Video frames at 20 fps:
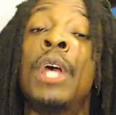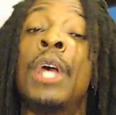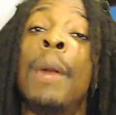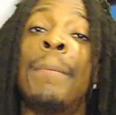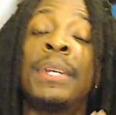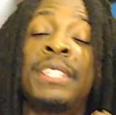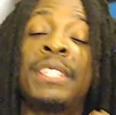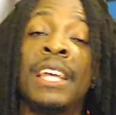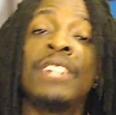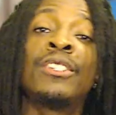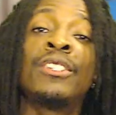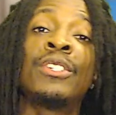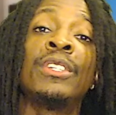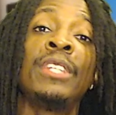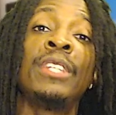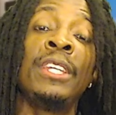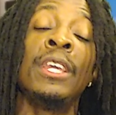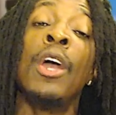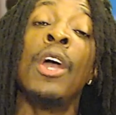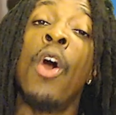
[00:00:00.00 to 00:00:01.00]

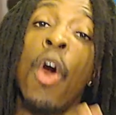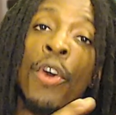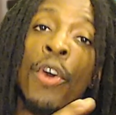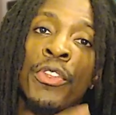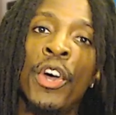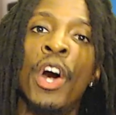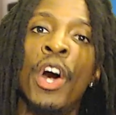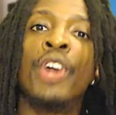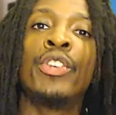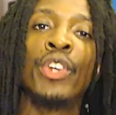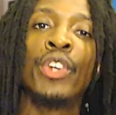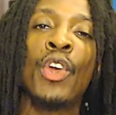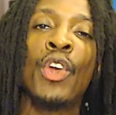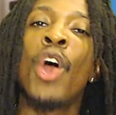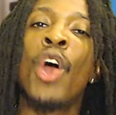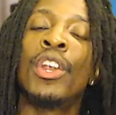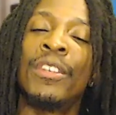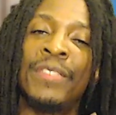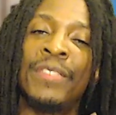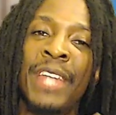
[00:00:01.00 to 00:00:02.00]
potentially on the
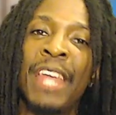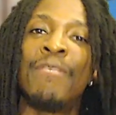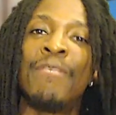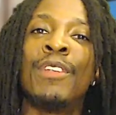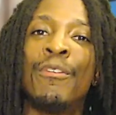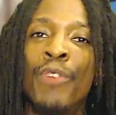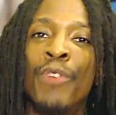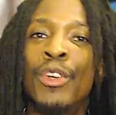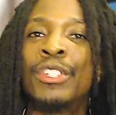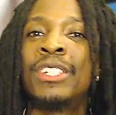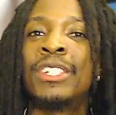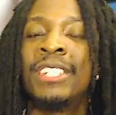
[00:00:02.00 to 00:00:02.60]
undercard of David versus